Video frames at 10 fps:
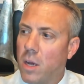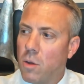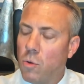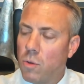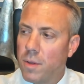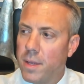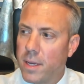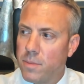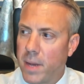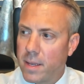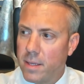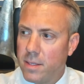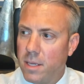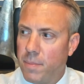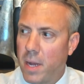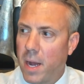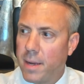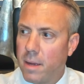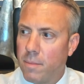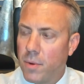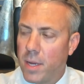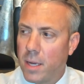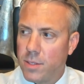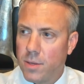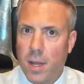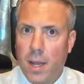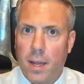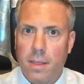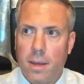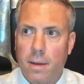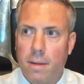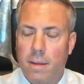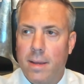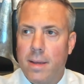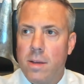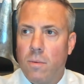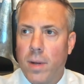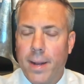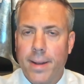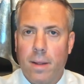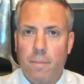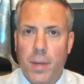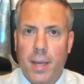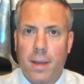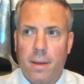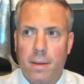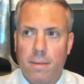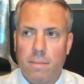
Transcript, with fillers: a cooler than expected CPI number yesterday, and then what ended up being